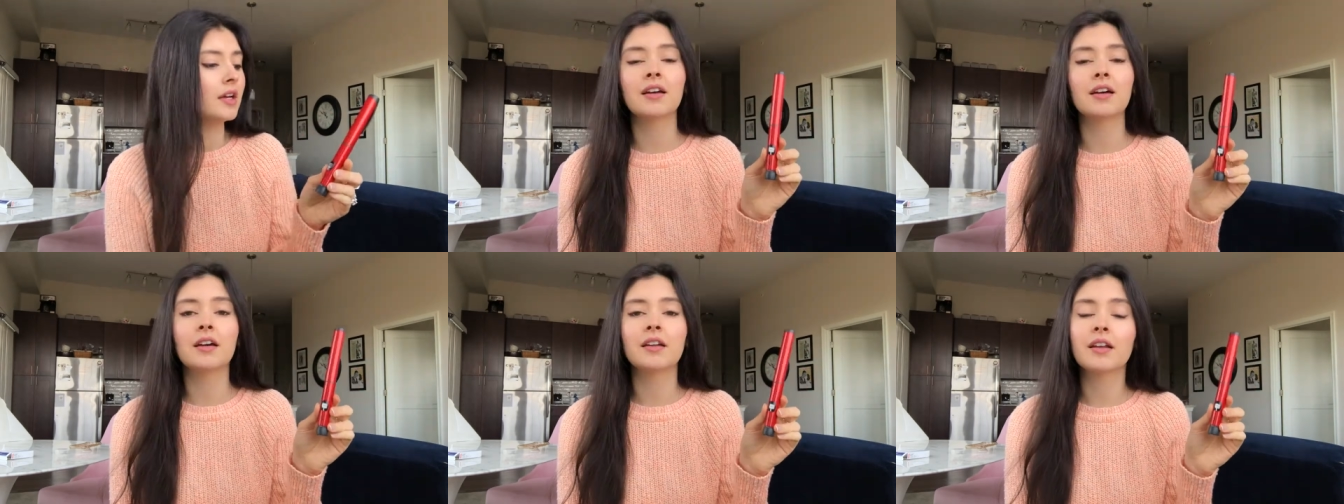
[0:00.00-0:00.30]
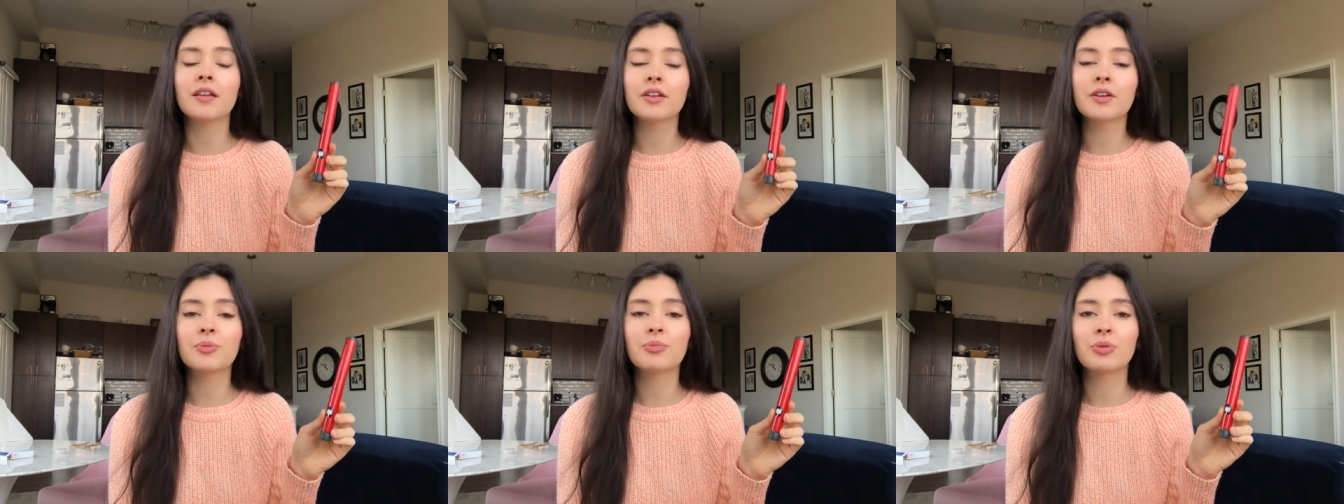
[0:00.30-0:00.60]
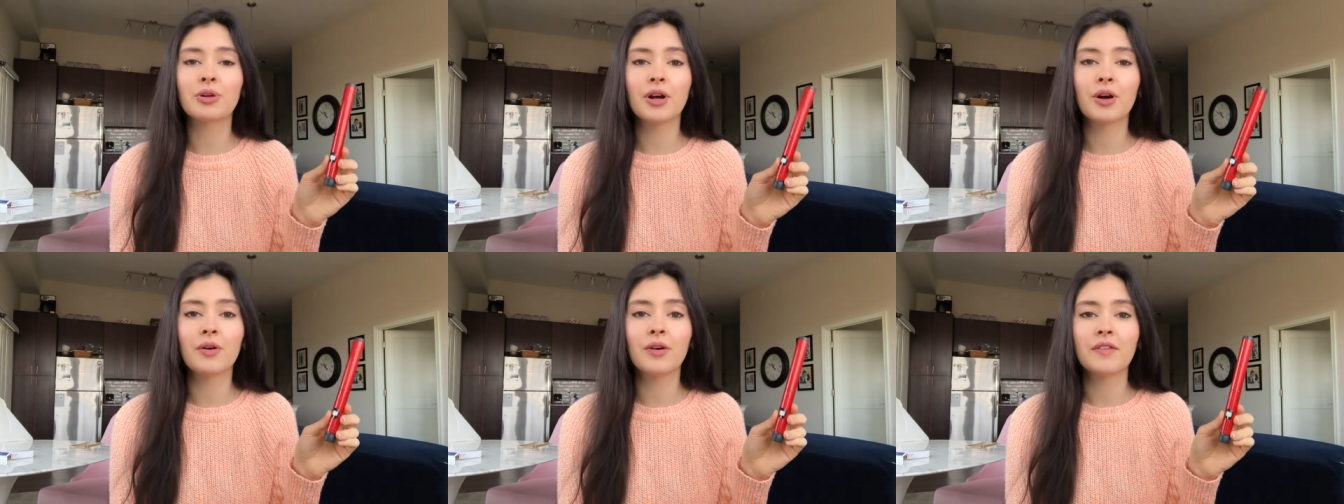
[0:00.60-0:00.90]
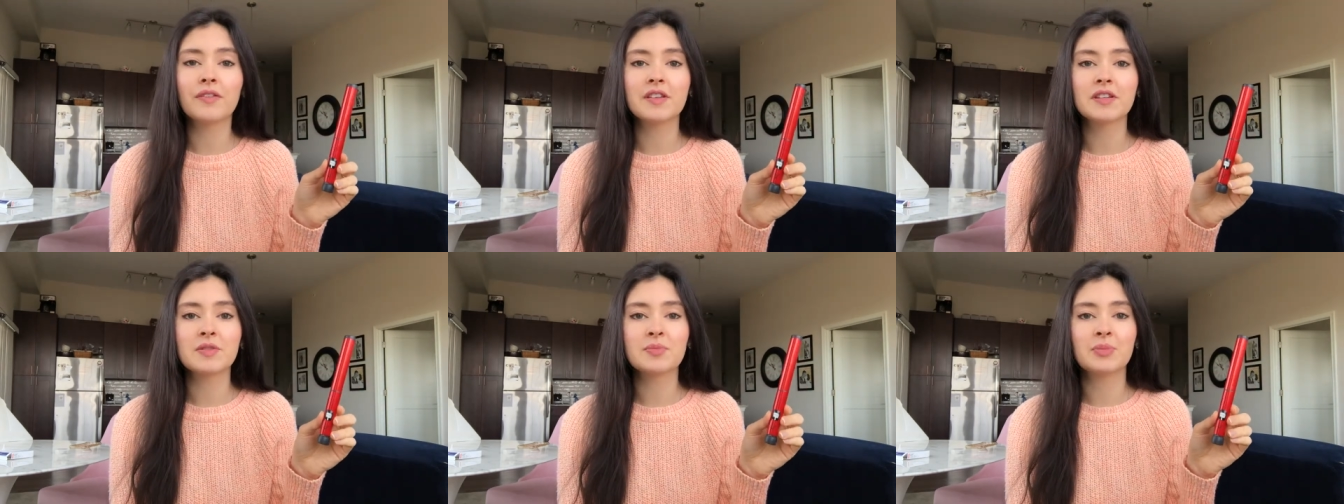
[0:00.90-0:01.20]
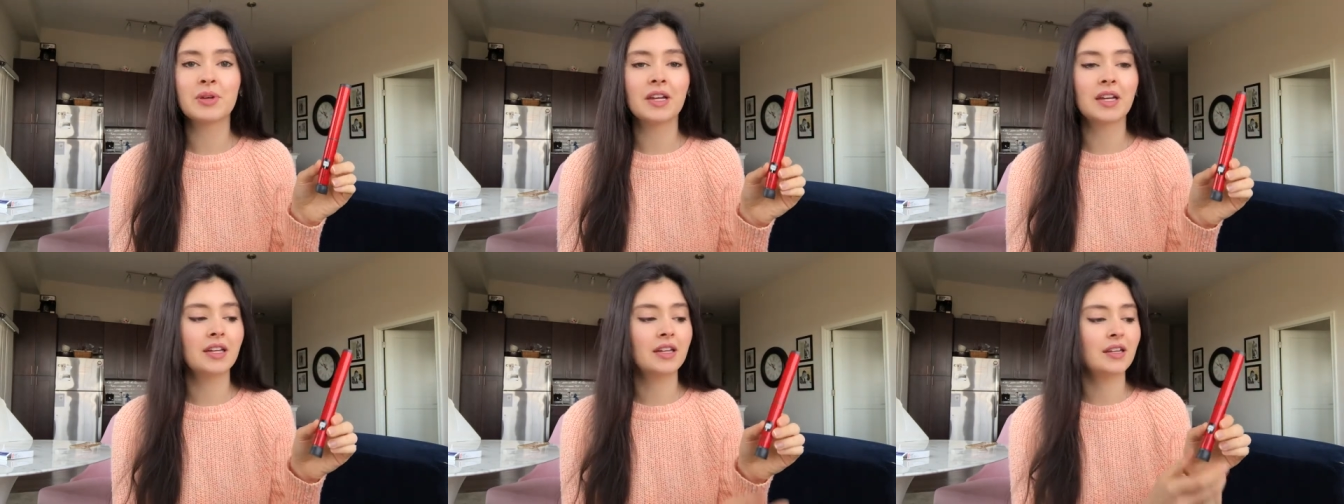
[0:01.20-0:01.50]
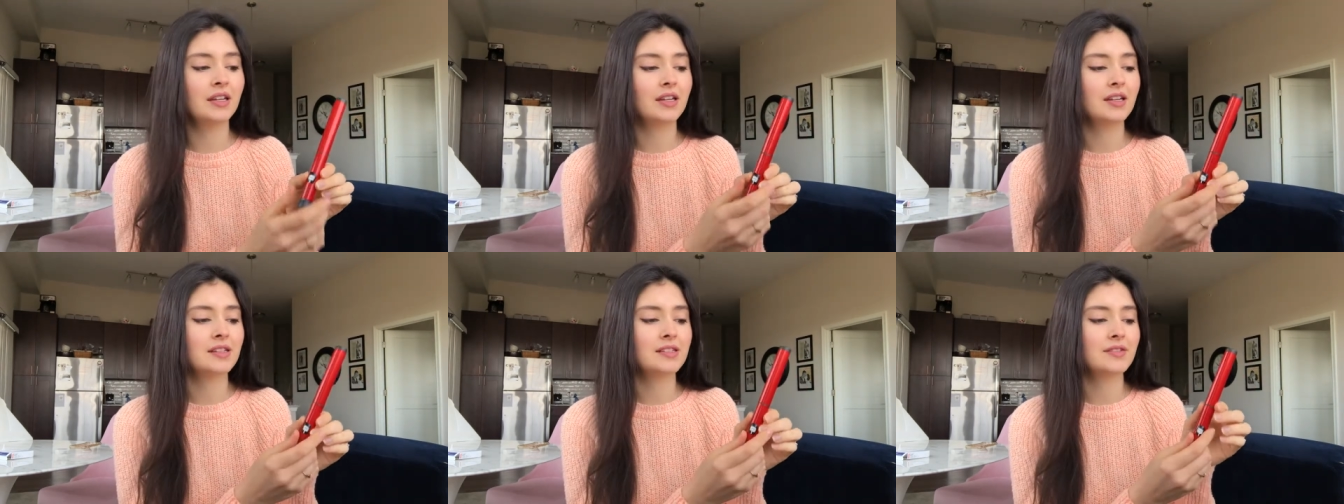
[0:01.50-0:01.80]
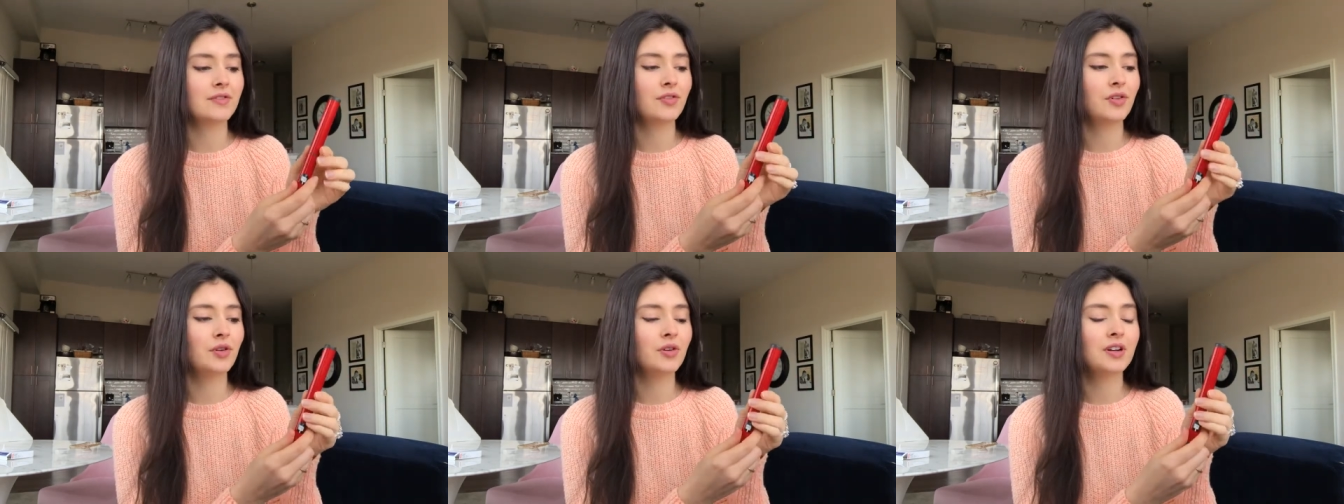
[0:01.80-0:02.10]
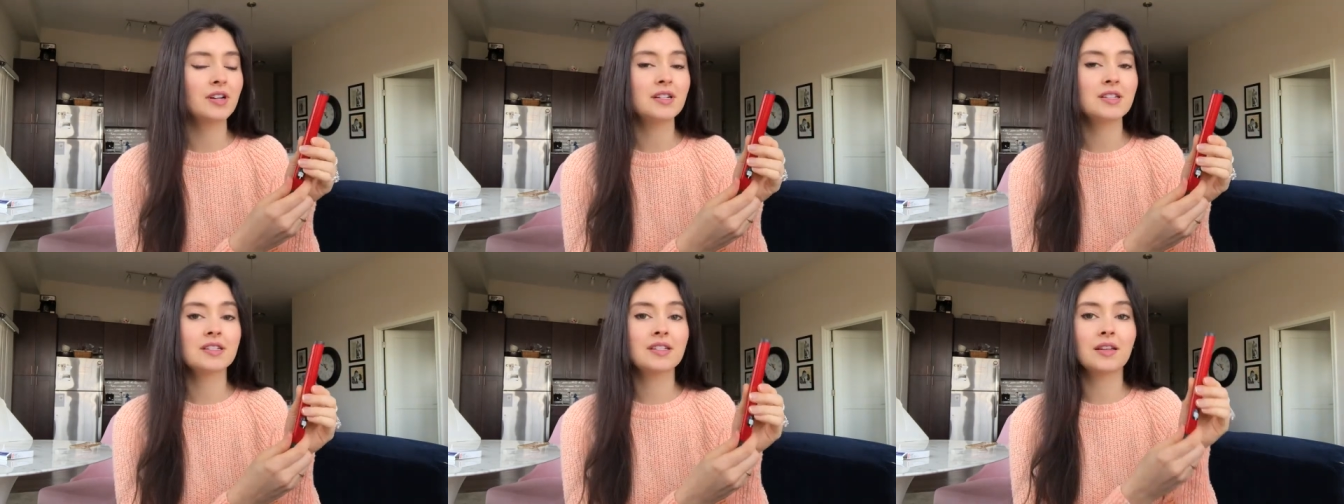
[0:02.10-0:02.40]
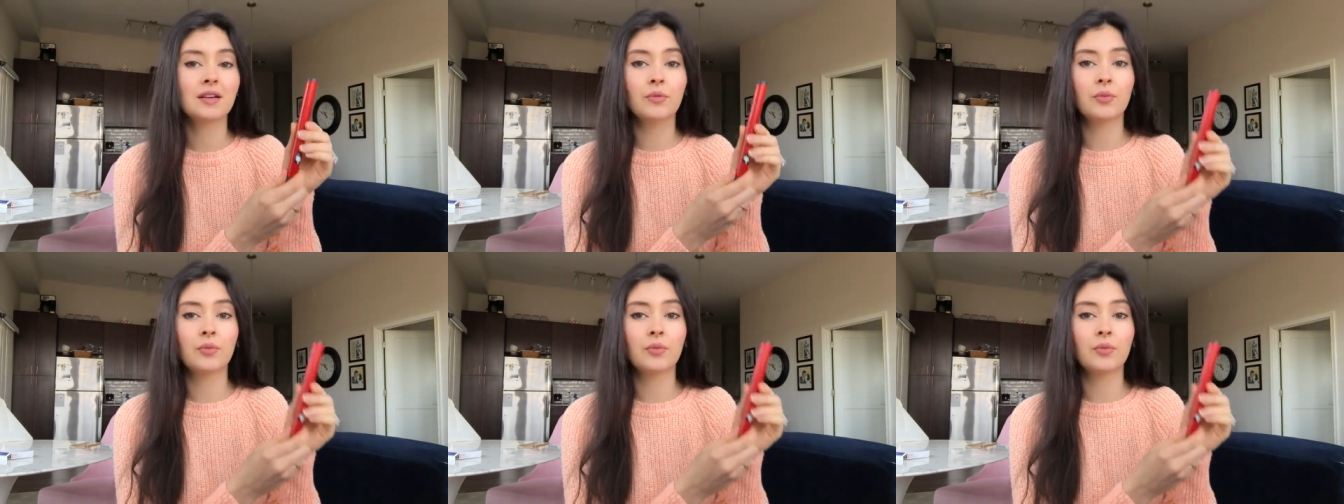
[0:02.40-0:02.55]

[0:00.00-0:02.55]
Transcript: Another pro of this pen is, of course,